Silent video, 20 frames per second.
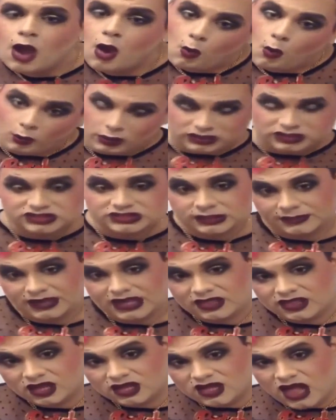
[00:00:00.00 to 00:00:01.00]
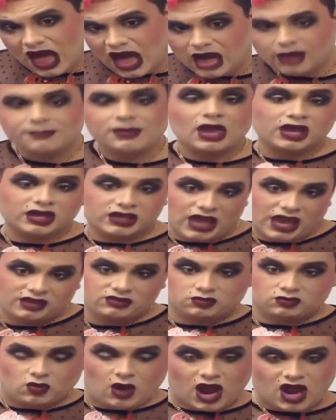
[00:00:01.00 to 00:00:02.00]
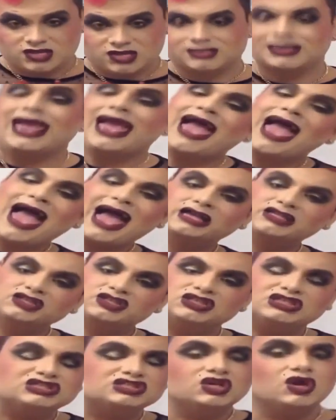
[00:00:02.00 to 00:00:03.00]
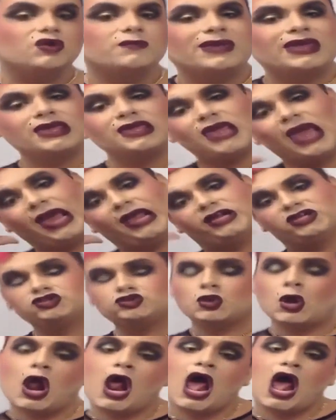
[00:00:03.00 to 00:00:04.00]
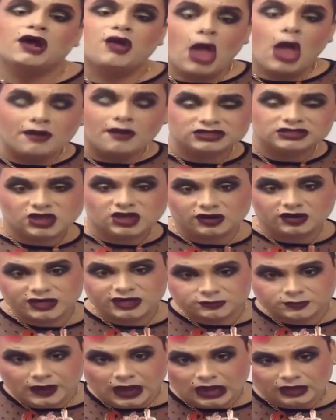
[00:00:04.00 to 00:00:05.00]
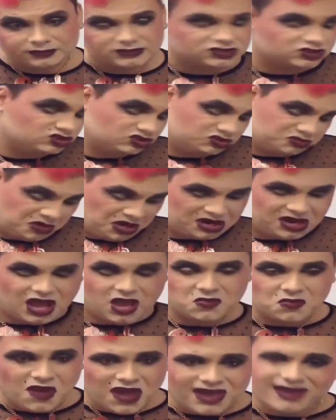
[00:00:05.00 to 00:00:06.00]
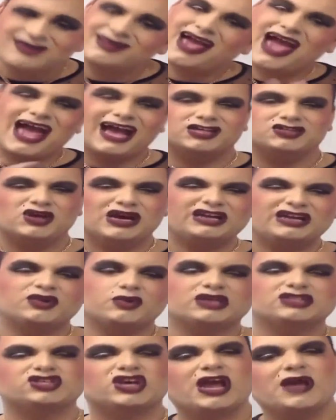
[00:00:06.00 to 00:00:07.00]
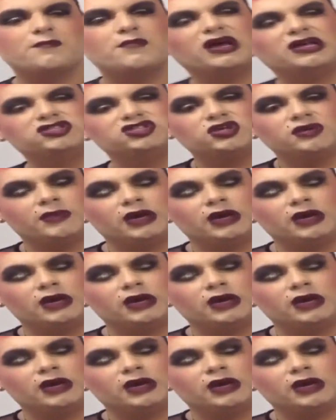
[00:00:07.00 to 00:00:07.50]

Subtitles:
But I think that this is definitely aimed at the audience that is receiving it, and I think that that was perfect.